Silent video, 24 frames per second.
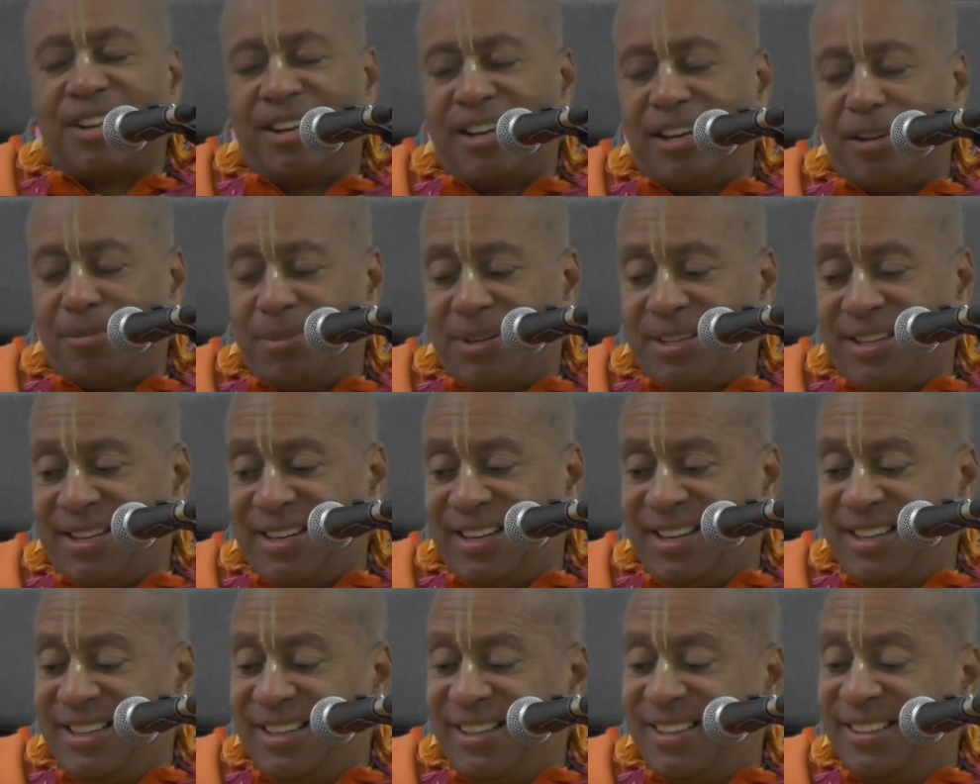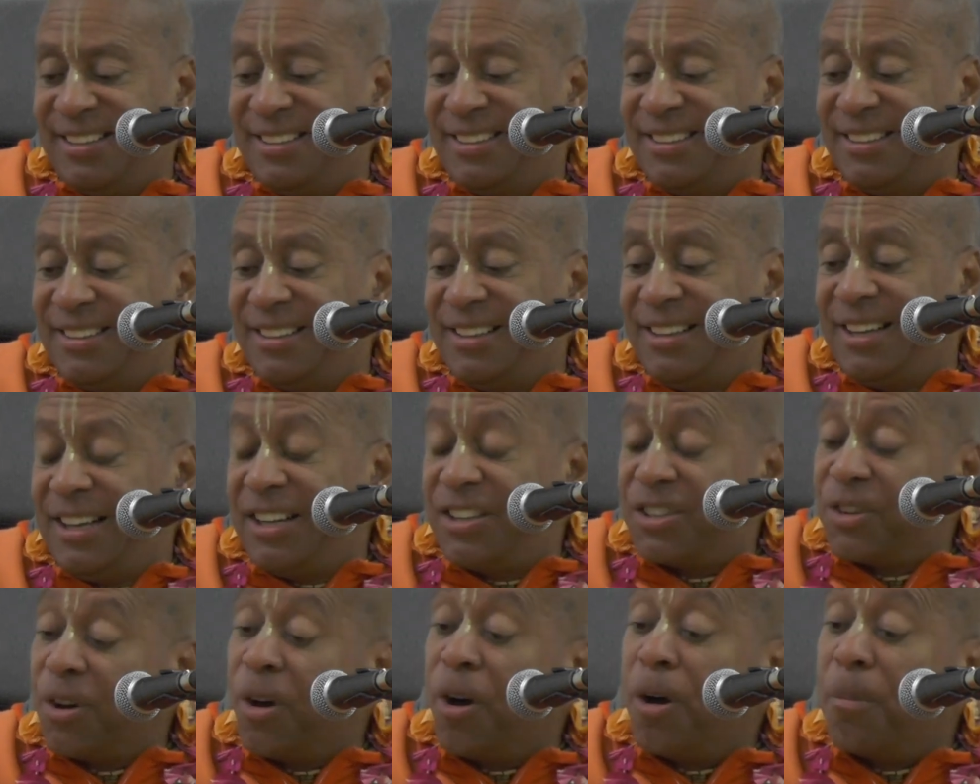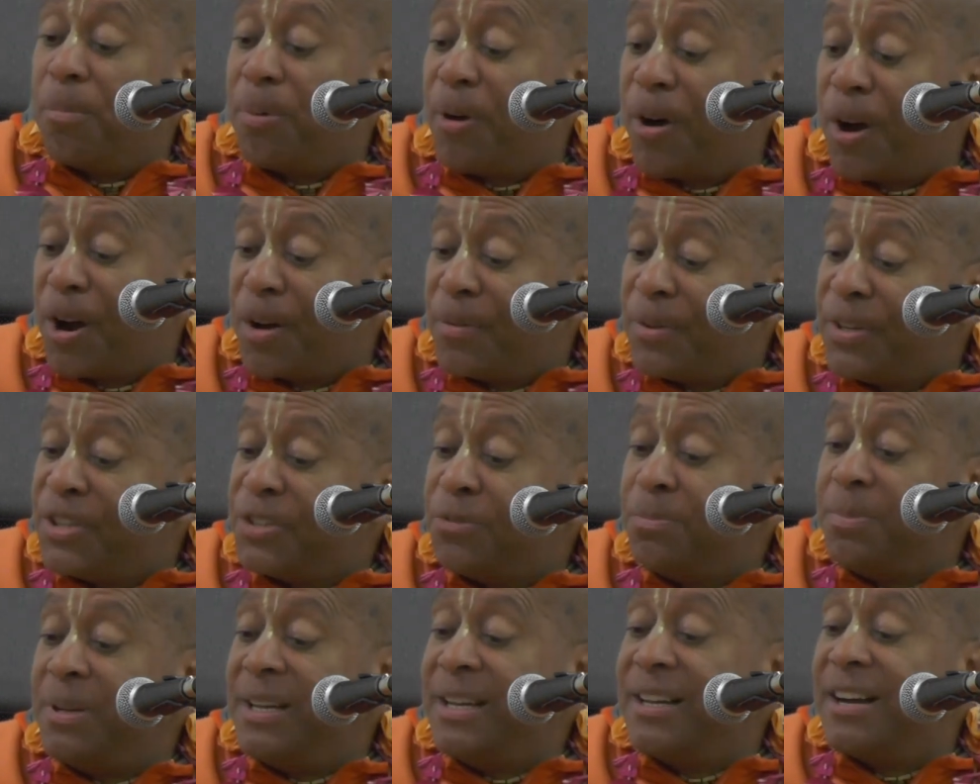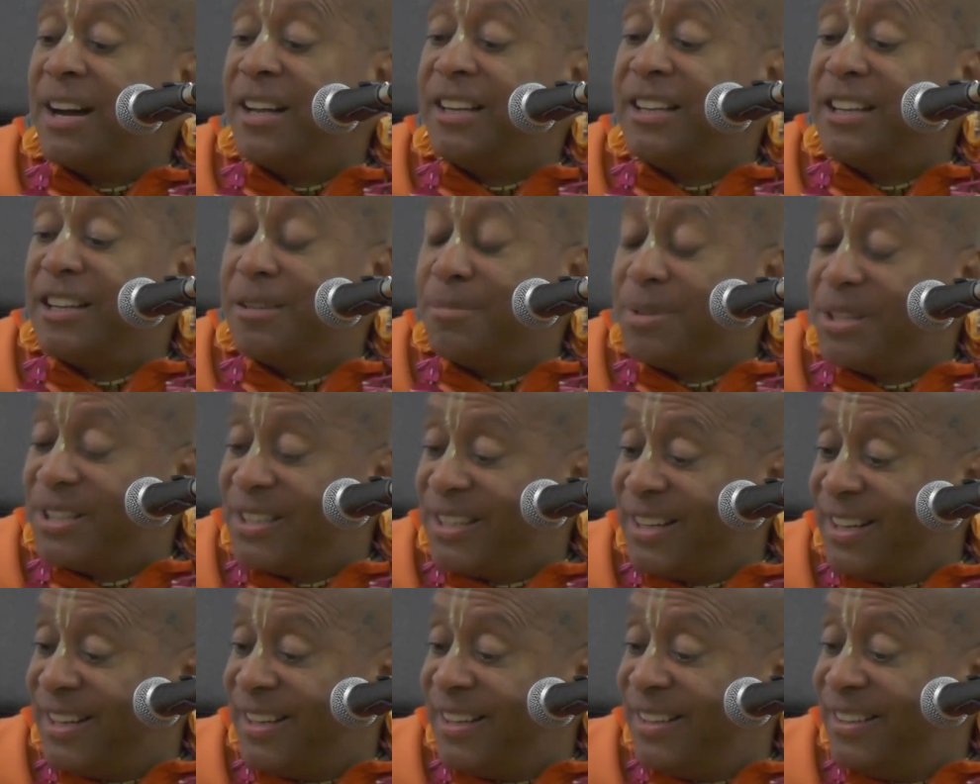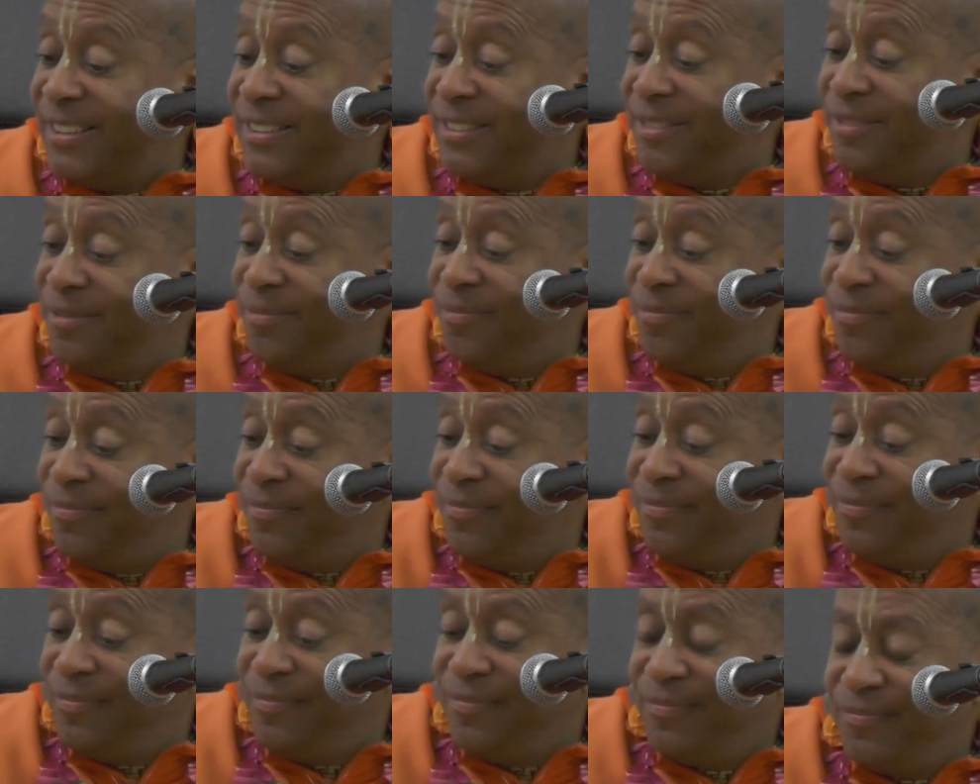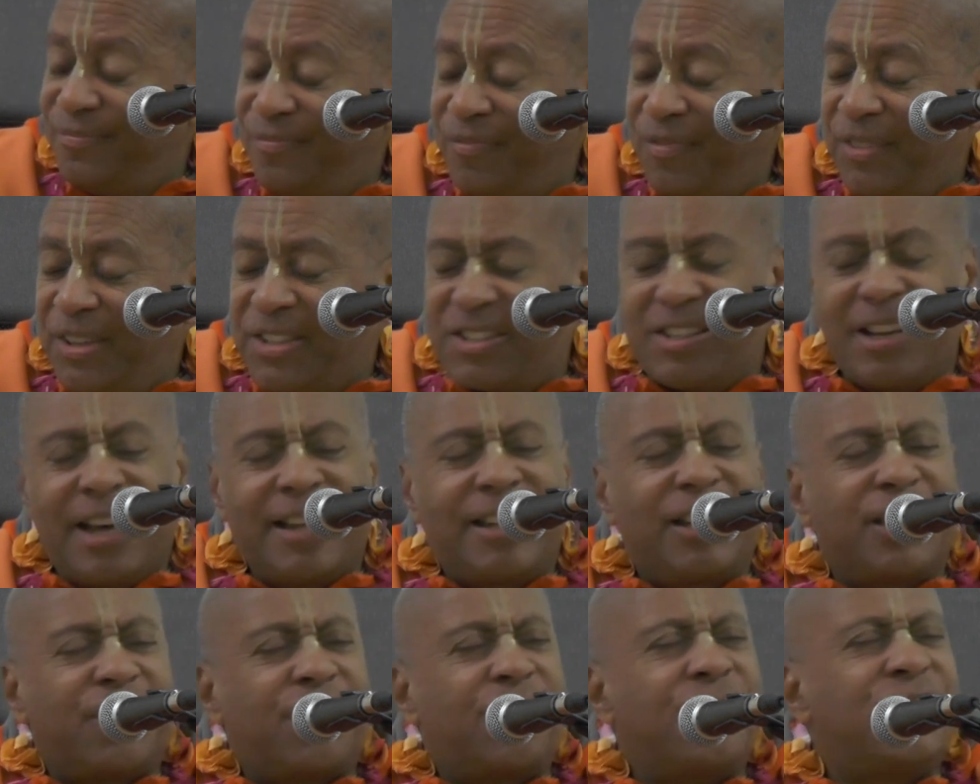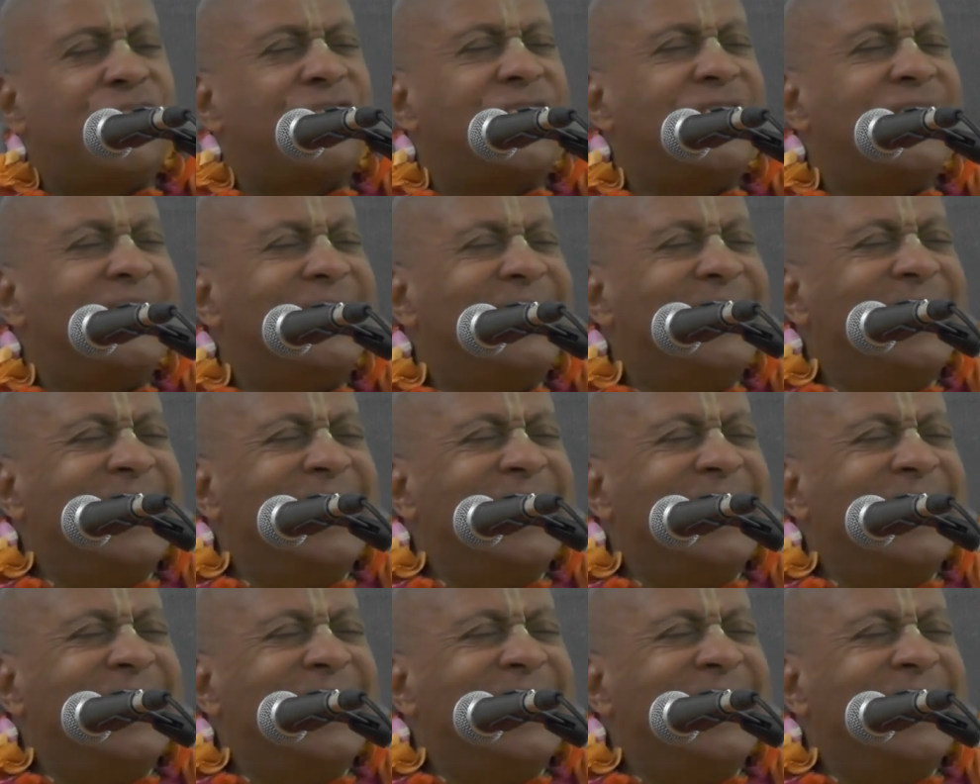unlimitedly. It's all part of his being unlimited. It's not that Krishna's